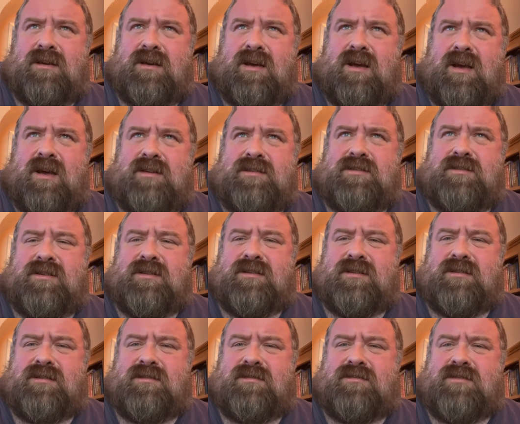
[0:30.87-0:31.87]
It's
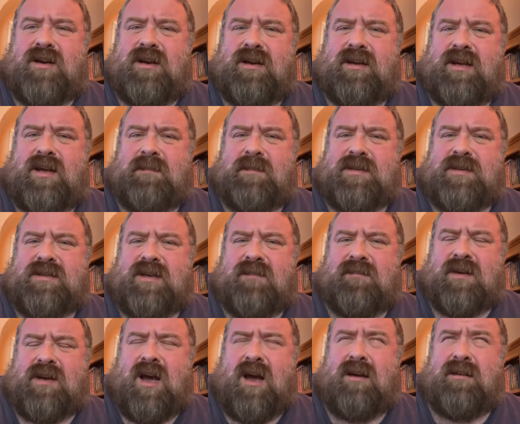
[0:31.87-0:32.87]
just trying to keep
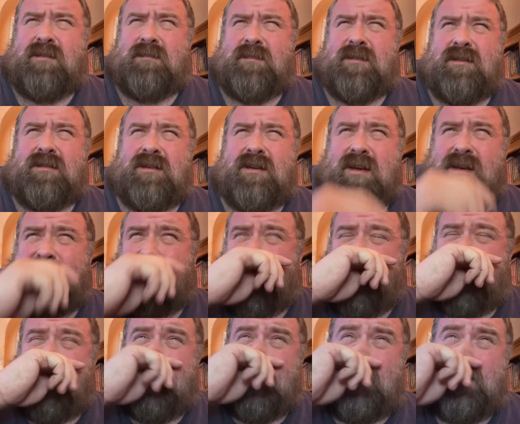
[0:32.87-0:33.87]
yourself accountable. And
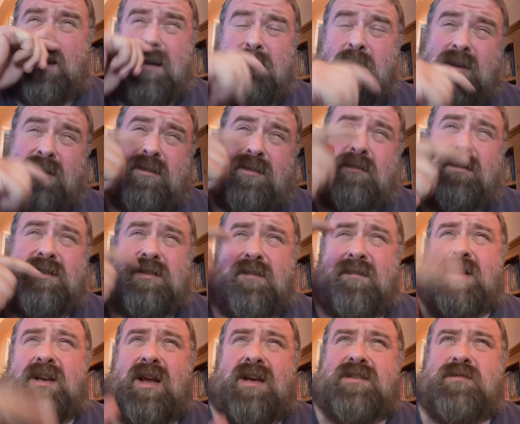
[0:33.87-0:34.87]
I think I'm going to do this
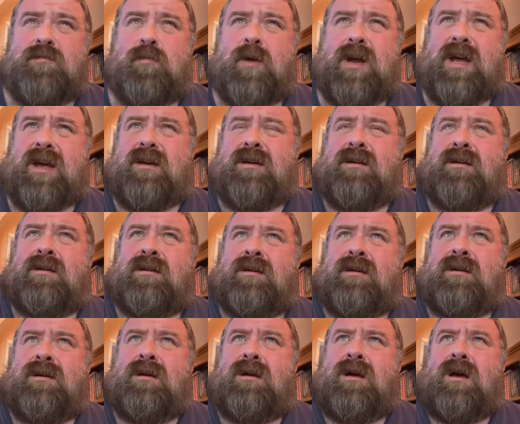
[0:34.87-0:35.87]
over the next week,
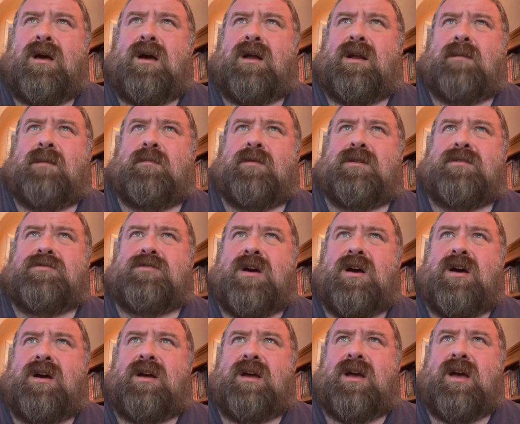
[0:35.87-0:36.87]
and I'm going to
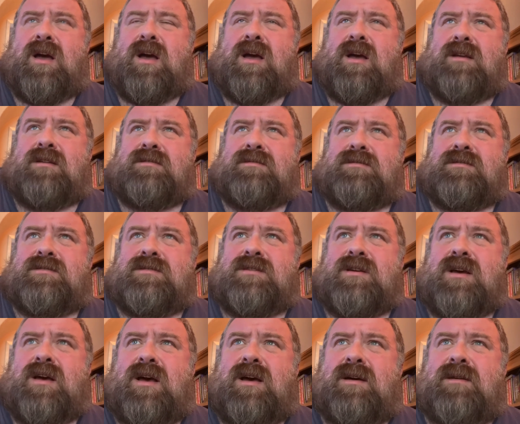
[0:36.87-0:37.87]
try
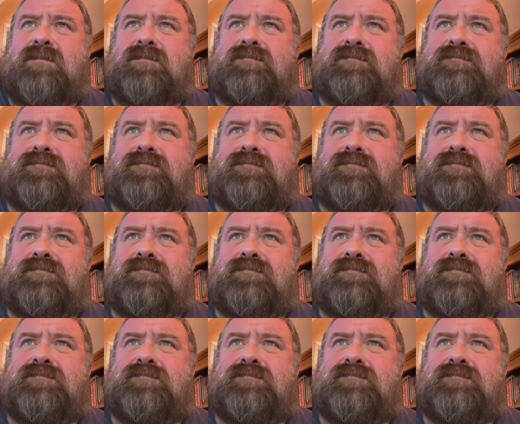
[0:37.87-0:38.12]
and